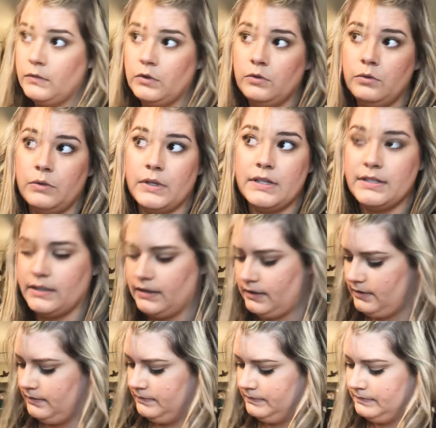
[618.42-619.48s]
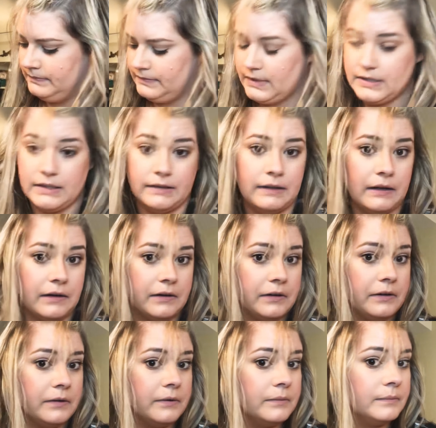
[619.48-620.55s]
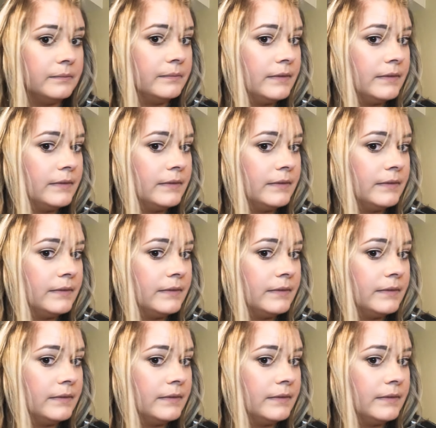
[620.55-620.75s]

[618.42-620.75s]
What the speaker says: Ooh, that's a lot of curl.